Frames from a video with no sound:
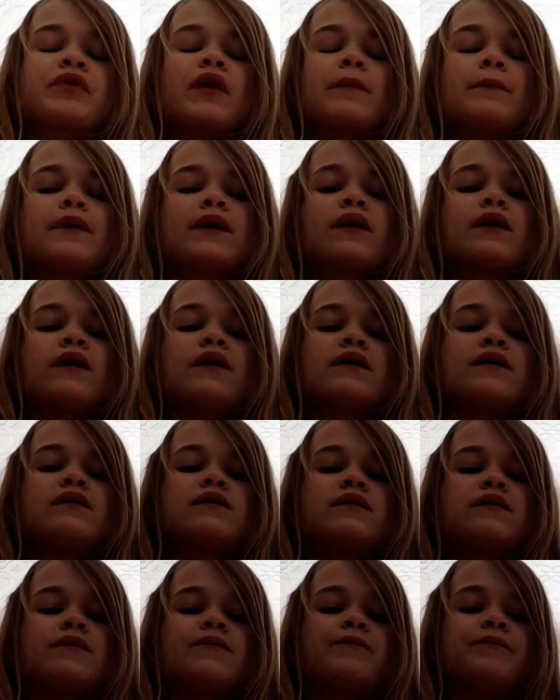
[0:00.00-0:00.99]

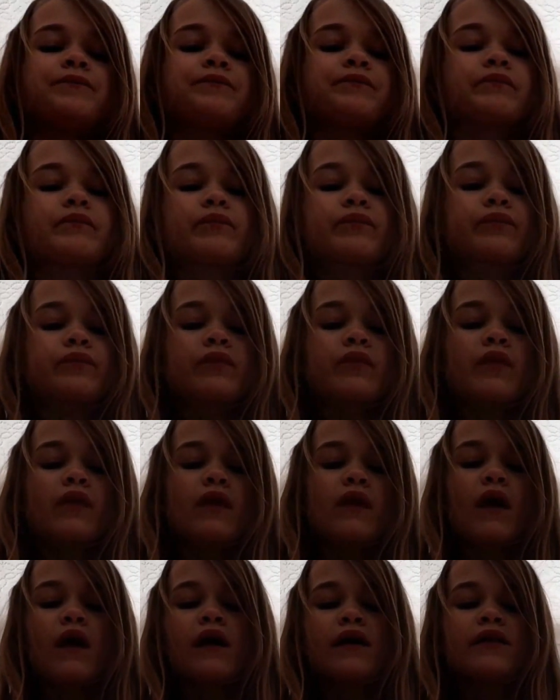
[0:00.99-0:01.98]
because
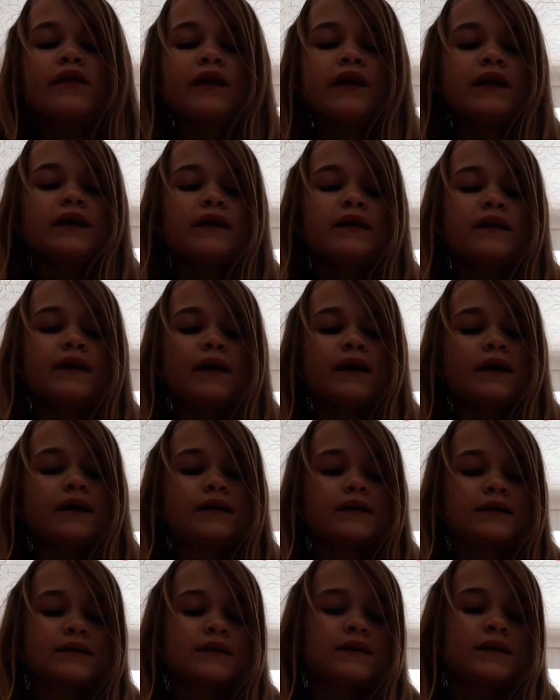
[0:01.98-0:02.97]
I think
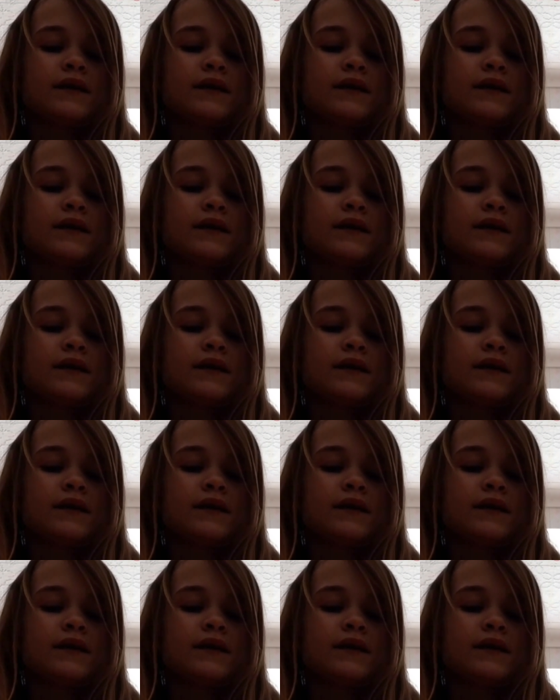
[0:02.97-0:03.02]
that